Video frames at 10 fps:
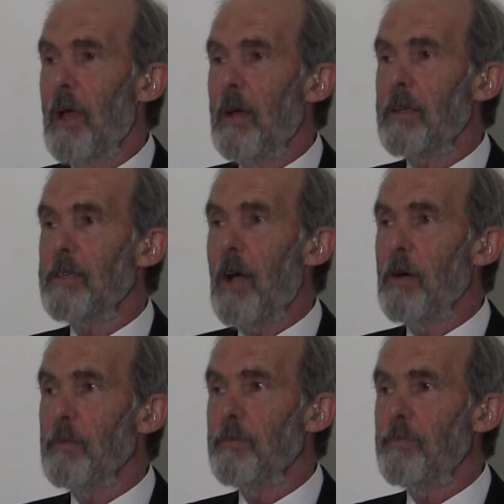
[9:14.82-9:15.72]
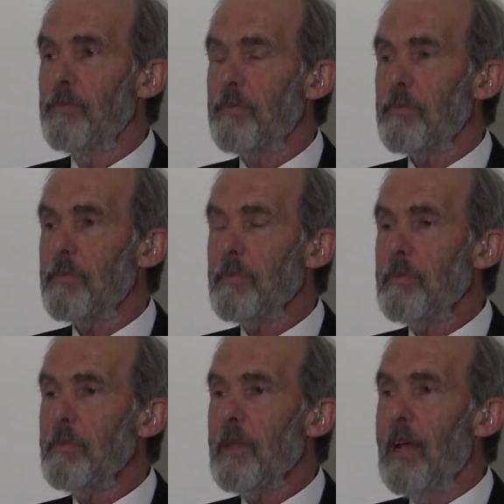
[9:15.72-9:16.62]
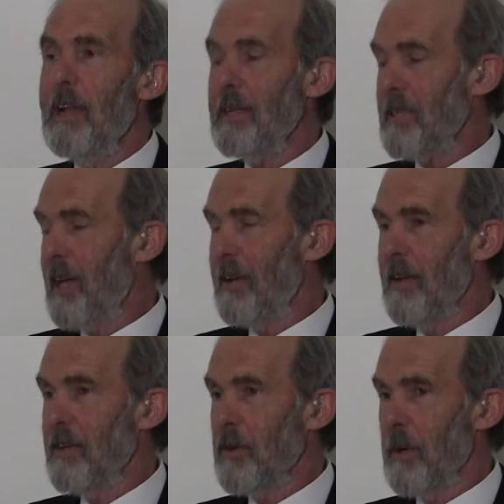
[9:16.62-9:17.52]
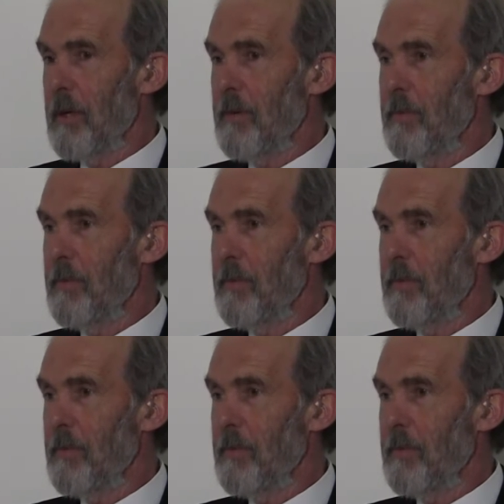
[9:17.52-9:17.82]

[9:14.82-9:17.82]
So, let's get into it.